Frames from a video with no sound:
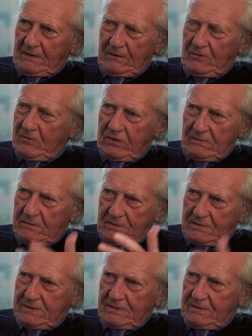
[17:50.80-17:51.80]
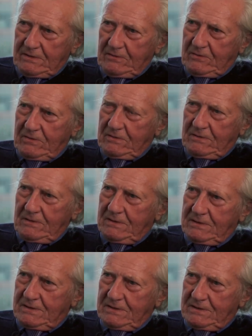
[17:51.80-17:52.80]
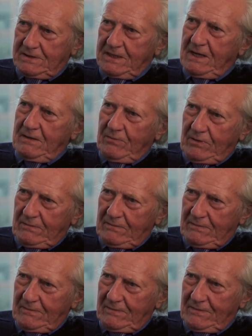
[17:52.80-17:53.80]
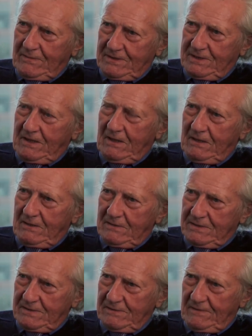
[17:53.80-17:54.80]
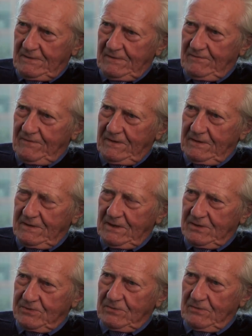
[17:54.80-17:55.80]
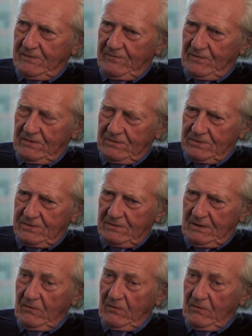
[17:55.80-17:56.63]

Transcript: and you couldn't escape the scars of the Industrial Revolution.